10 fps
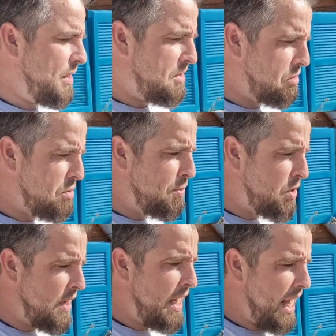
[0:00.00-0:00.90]
the
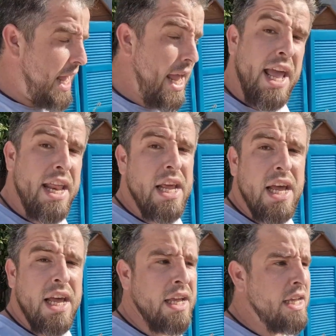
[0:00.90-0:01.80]
description. And
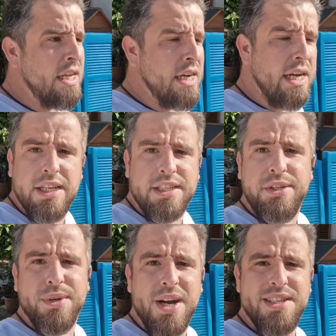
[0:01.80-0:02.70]
I'll
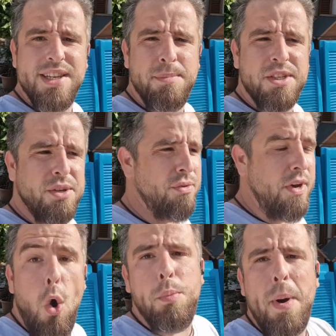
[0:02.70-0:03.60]
see you guys in episode
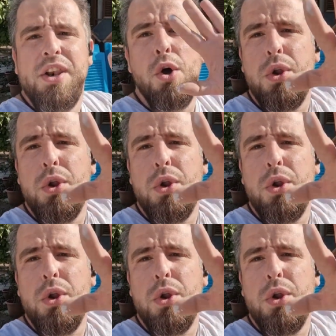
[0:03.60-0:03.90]
3. Oh, but no,